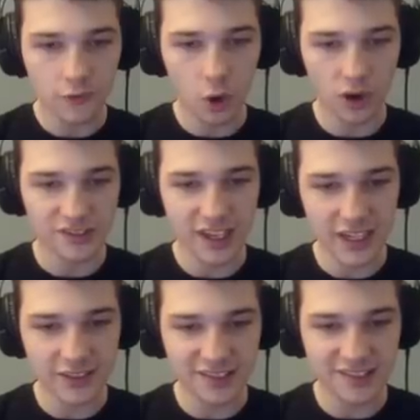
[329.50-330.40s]
course, I
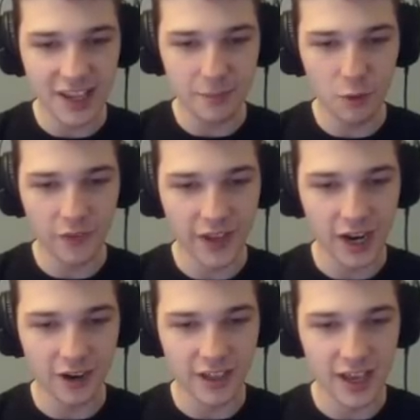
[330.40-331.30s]
get the same one that
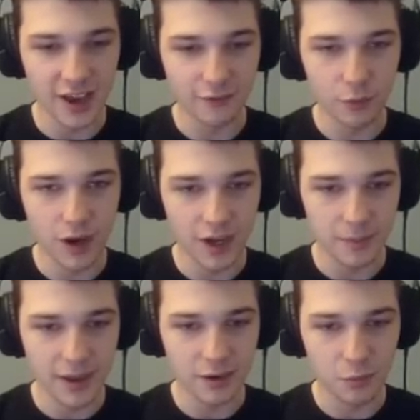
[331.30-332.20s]
I already have. Why,
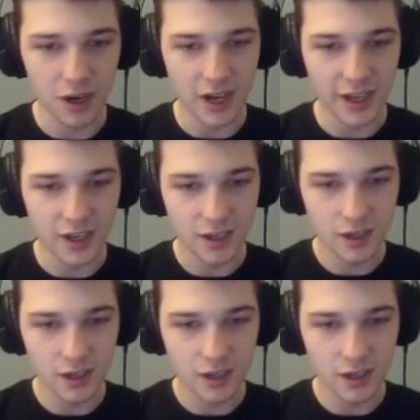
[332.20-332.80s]
man? Why?